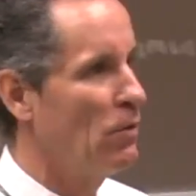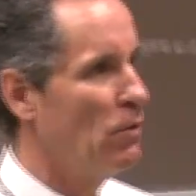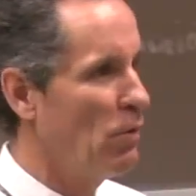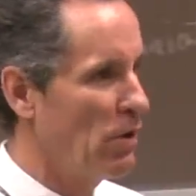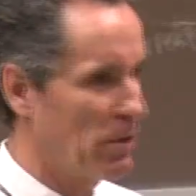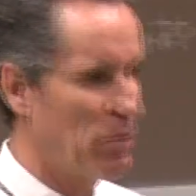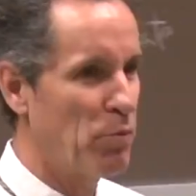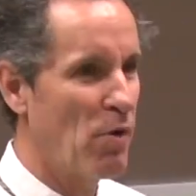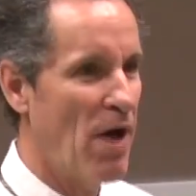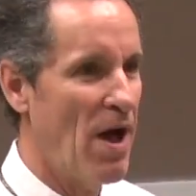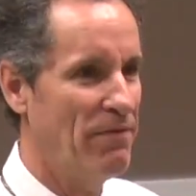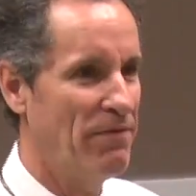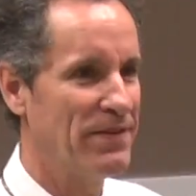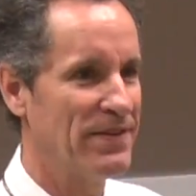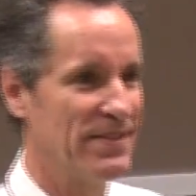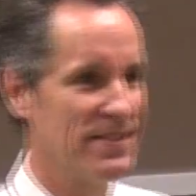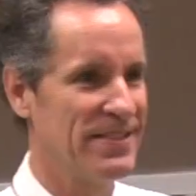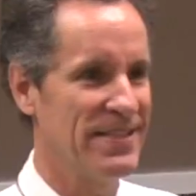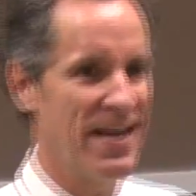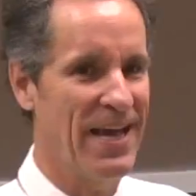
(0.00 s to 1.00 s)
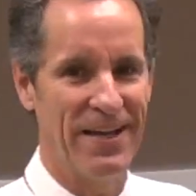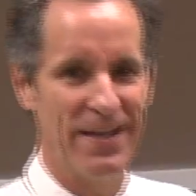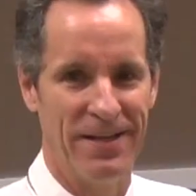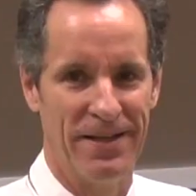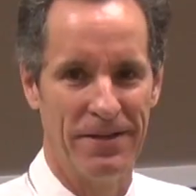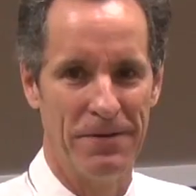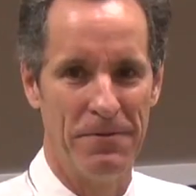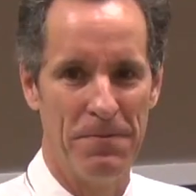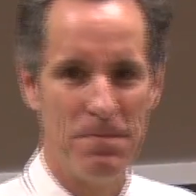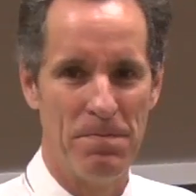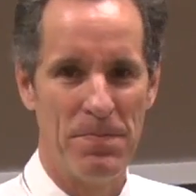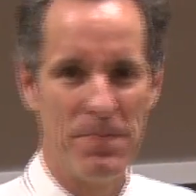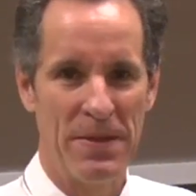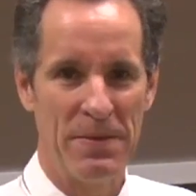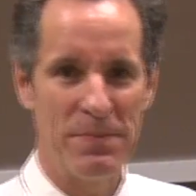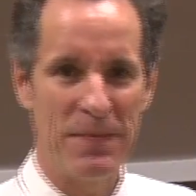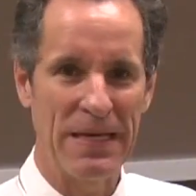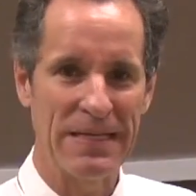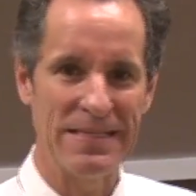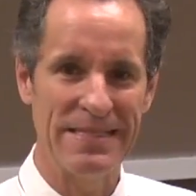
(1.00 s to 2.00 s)
what a prophet has said,
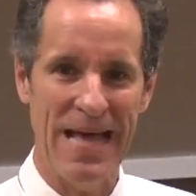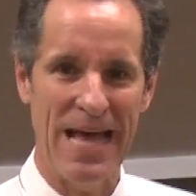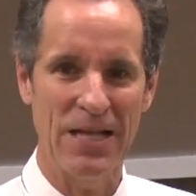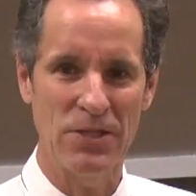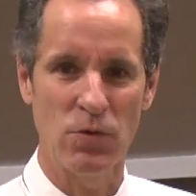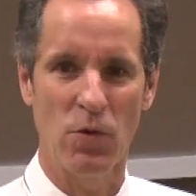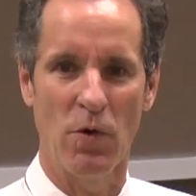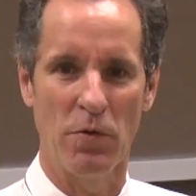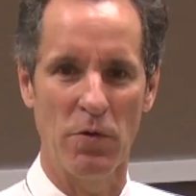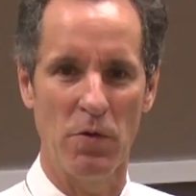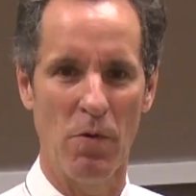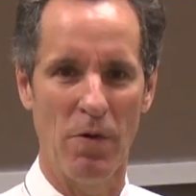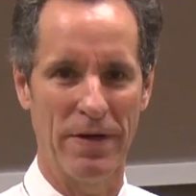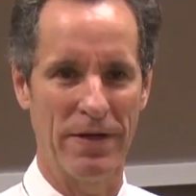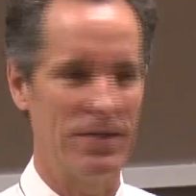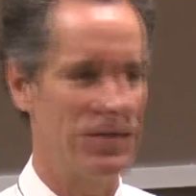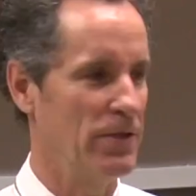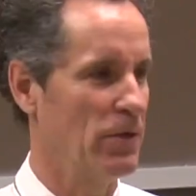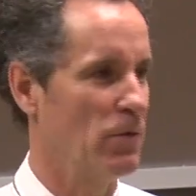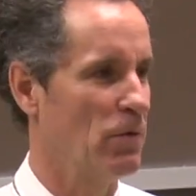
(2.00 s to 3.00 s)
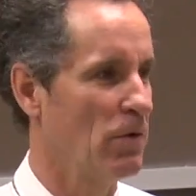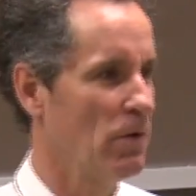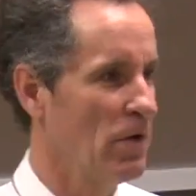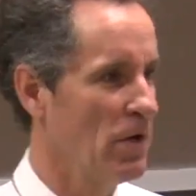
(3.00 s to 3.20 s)
because that's what we want to do.